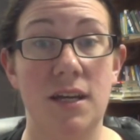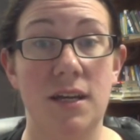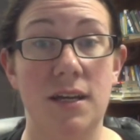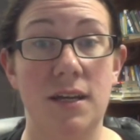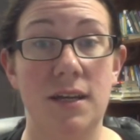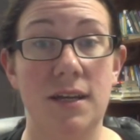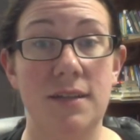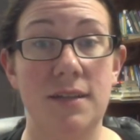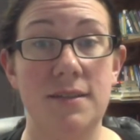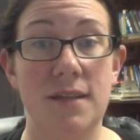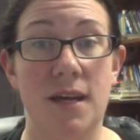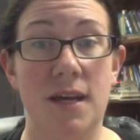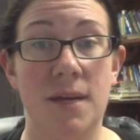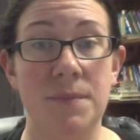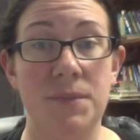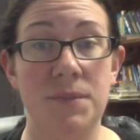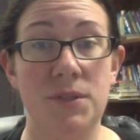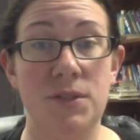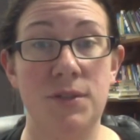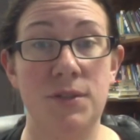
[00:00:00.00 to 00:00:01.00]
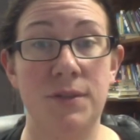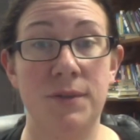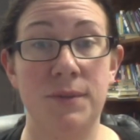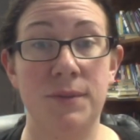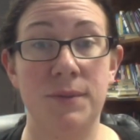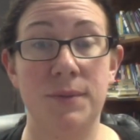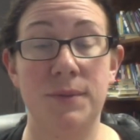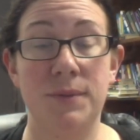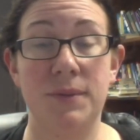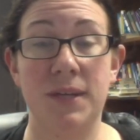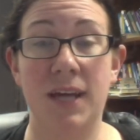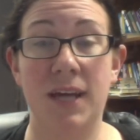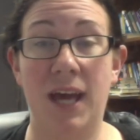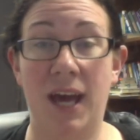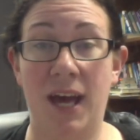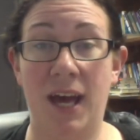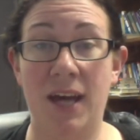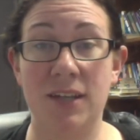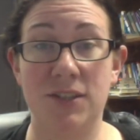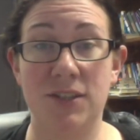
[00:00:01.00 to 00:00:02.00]
it's up to the
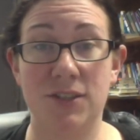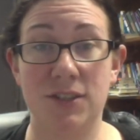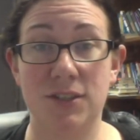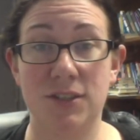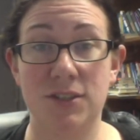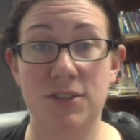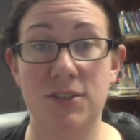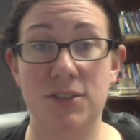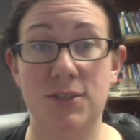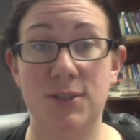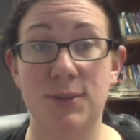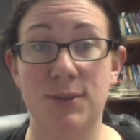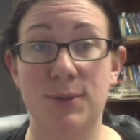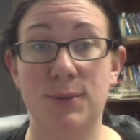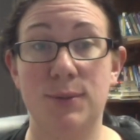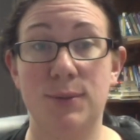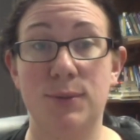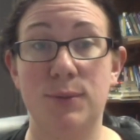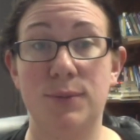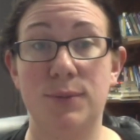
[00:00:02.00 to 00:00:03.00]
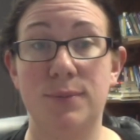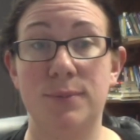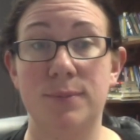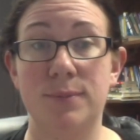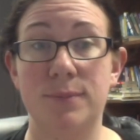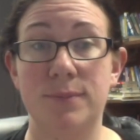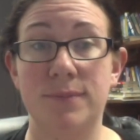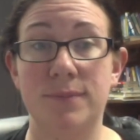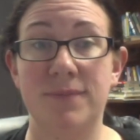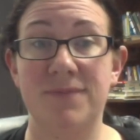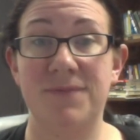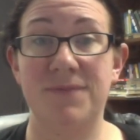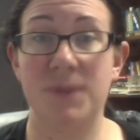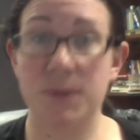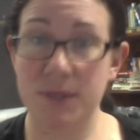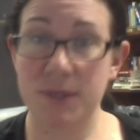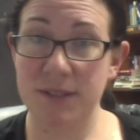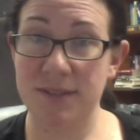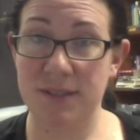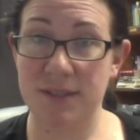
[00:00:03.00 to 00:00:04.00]
actors to
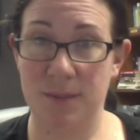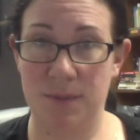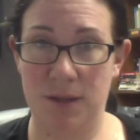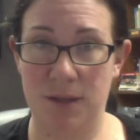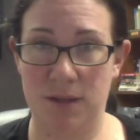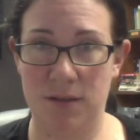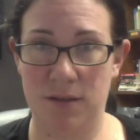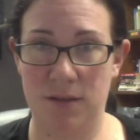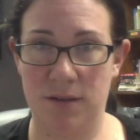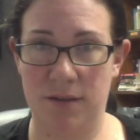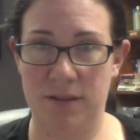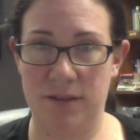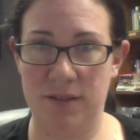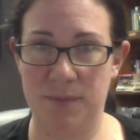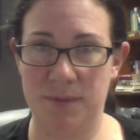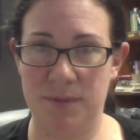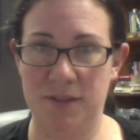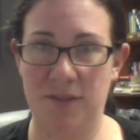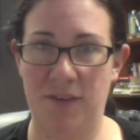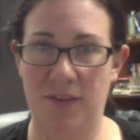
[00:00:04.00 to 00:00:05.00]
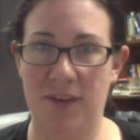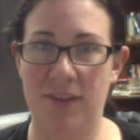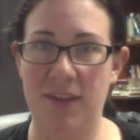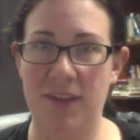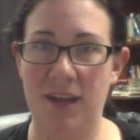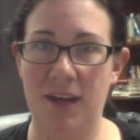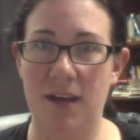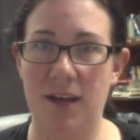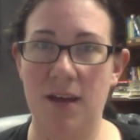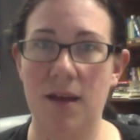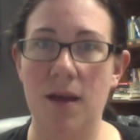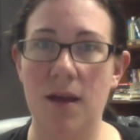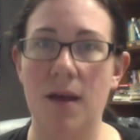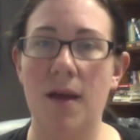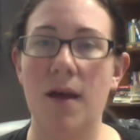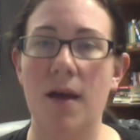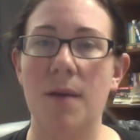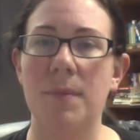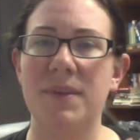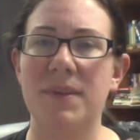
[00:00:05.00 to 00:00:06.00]
focus them in on a specific thing,
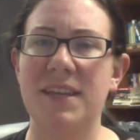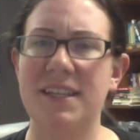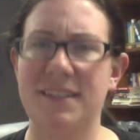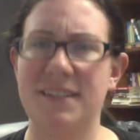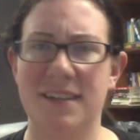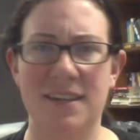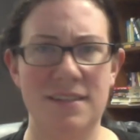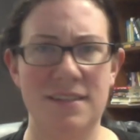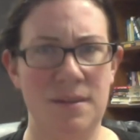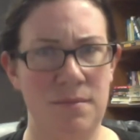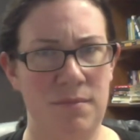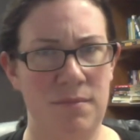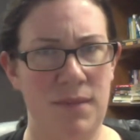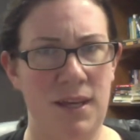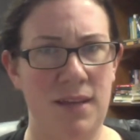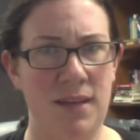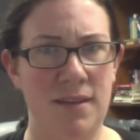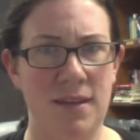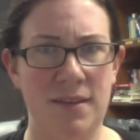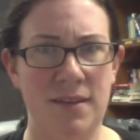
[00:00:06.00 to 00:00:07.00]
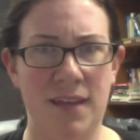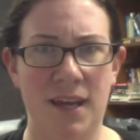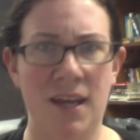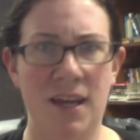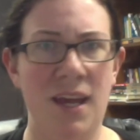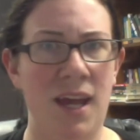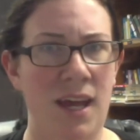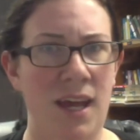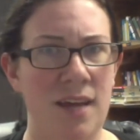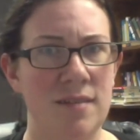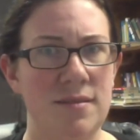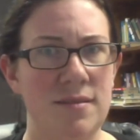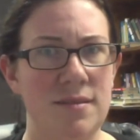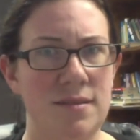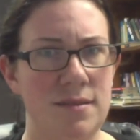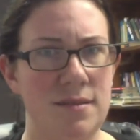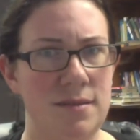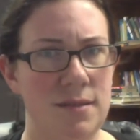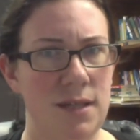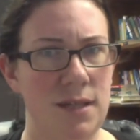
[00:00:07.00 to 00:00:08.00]
but that doesn't mean that they can't
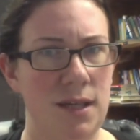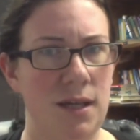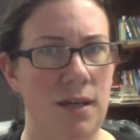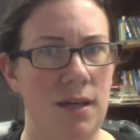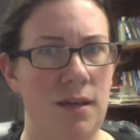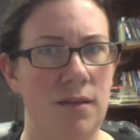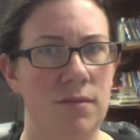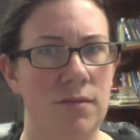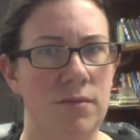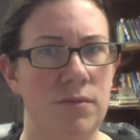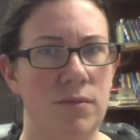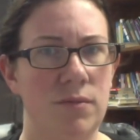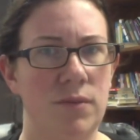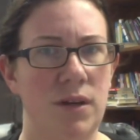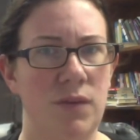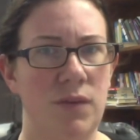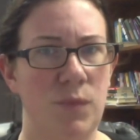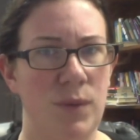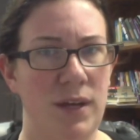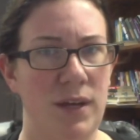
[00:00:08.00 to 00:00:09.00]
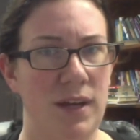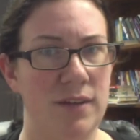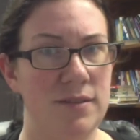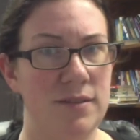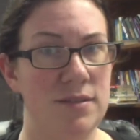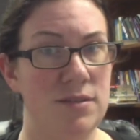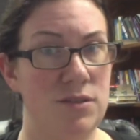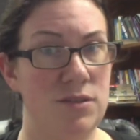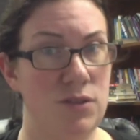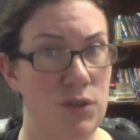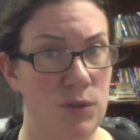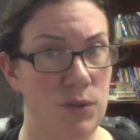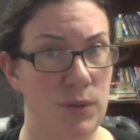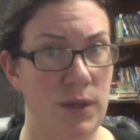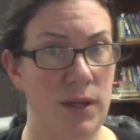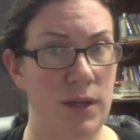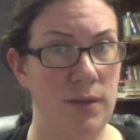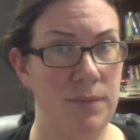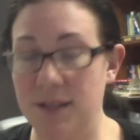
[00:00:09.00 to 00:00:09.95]
see what everybody else is doing.